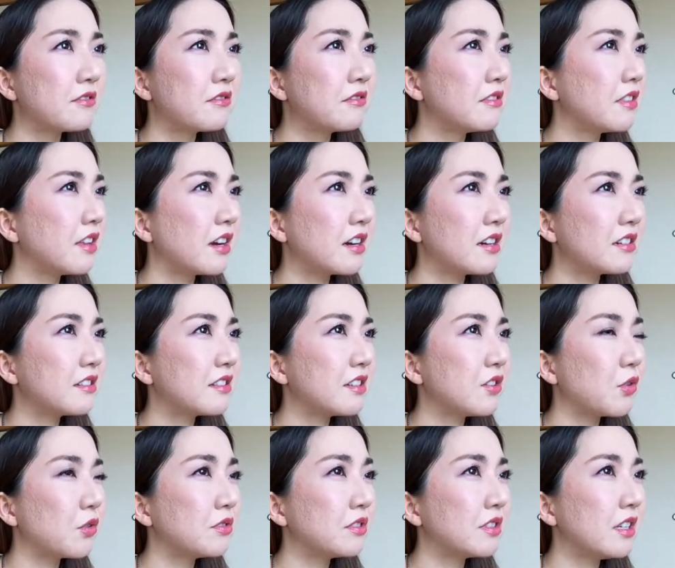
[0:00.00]
They're
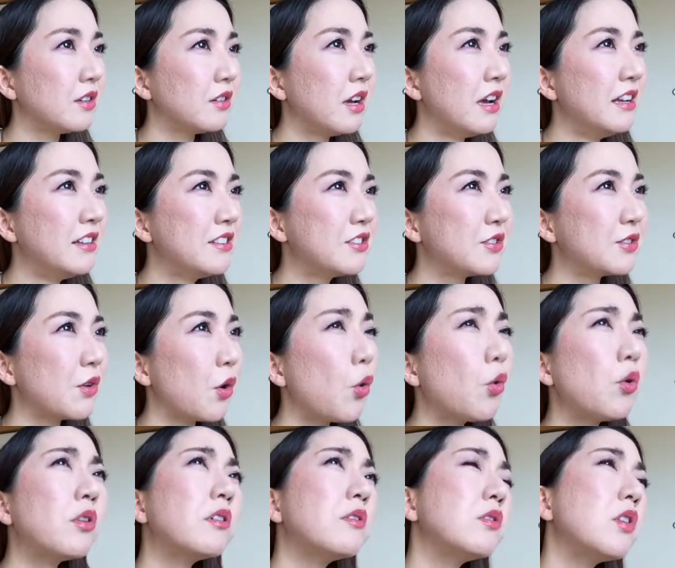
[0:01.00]
the only two.
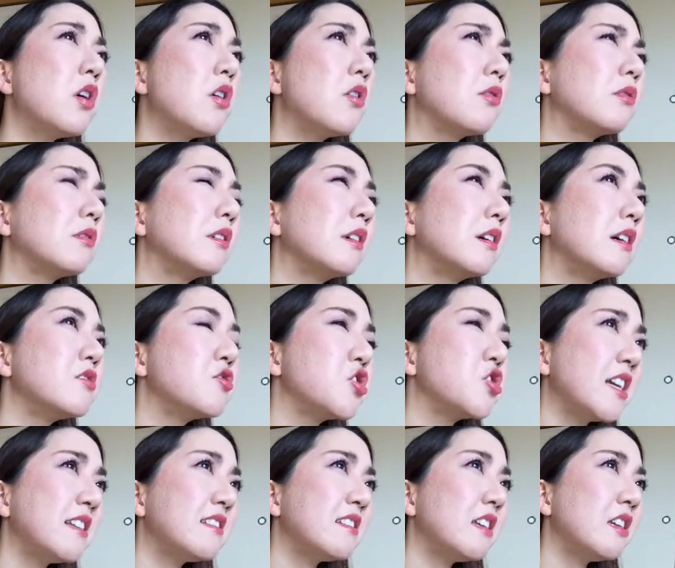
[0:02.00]
Or no,
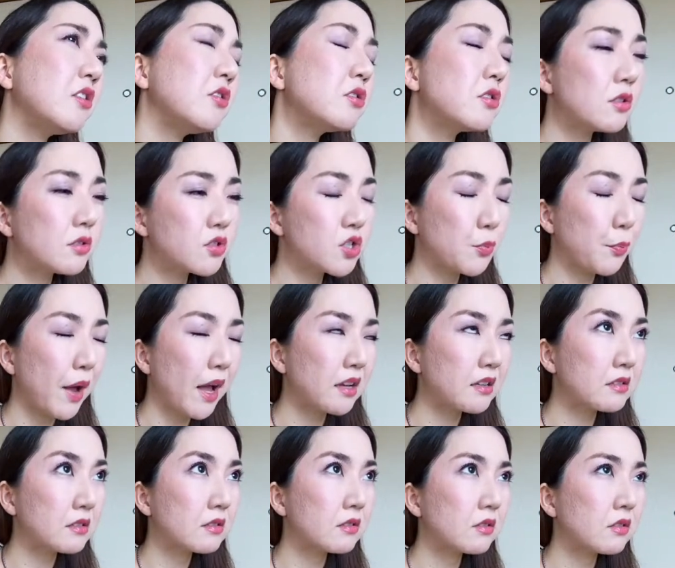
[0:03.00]
JC,
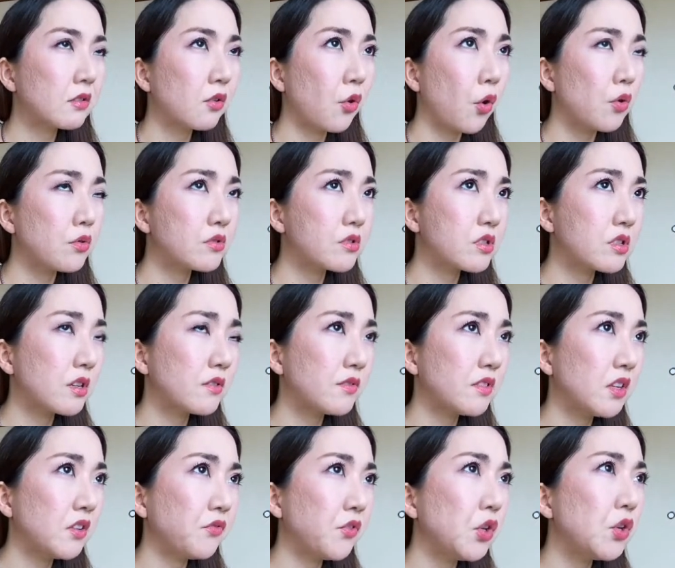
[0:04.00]
Japan
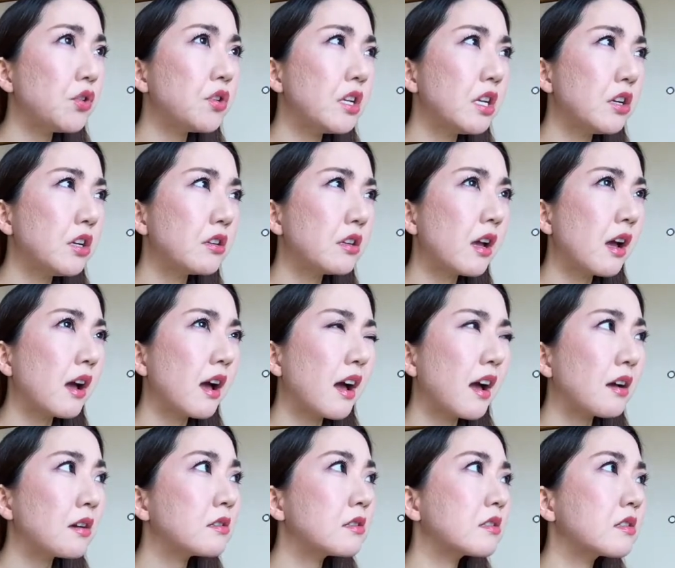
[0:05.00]
Conservative Union
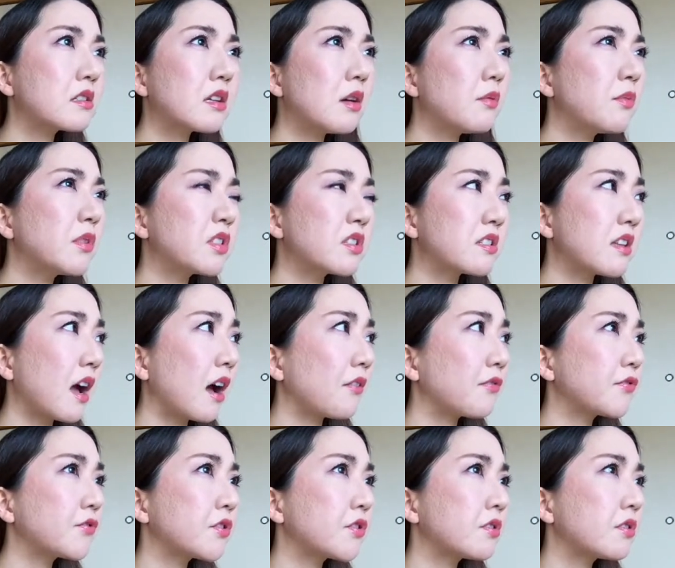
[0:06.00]
has some
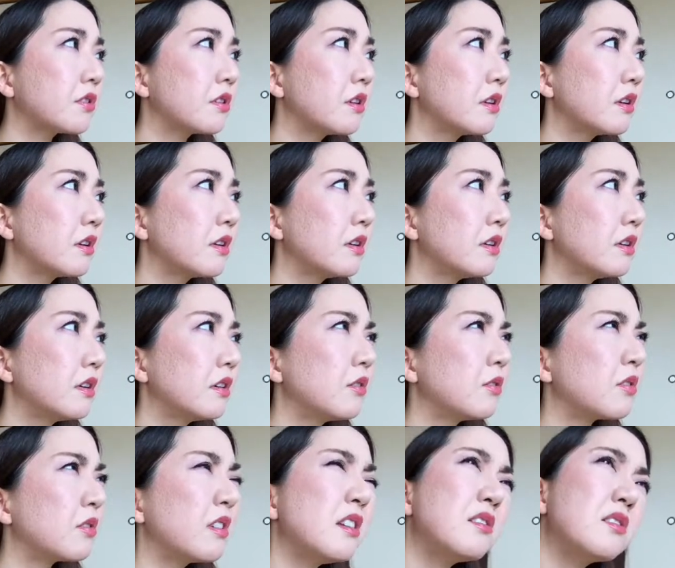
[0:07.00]
staffs.
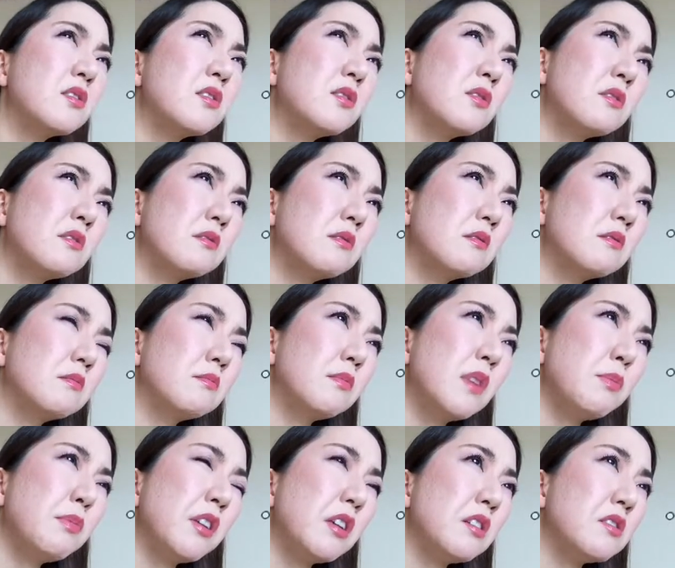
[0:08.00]
Or it's not,
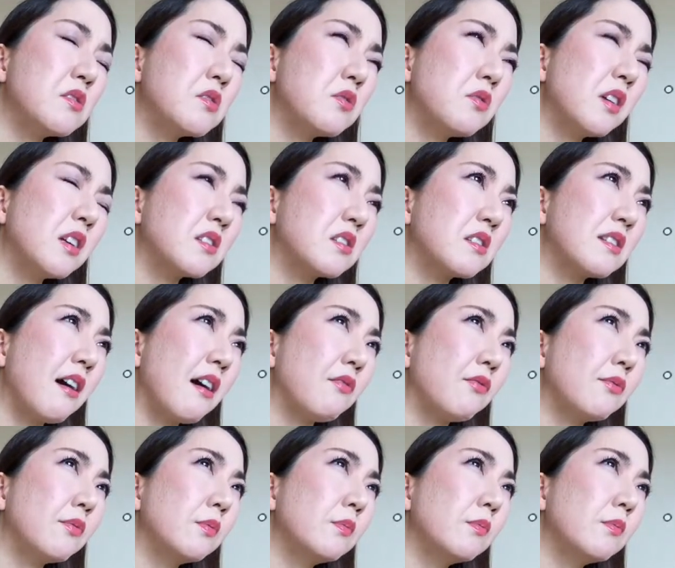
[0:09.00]
maybe he's not a staff.